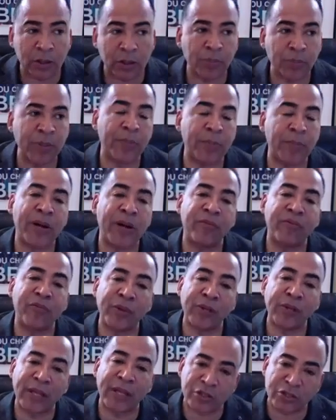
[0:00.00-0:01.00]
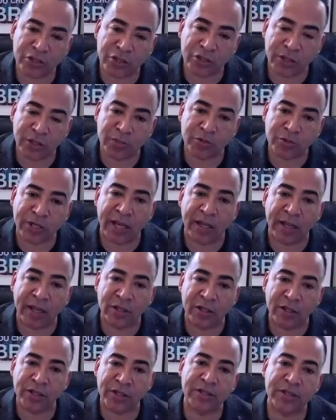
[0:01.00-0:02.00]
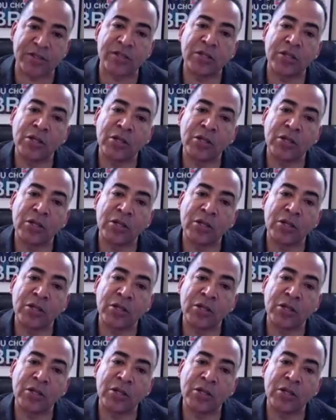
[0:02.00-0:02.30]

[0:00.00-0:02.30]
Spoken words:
or people have relationship challenges.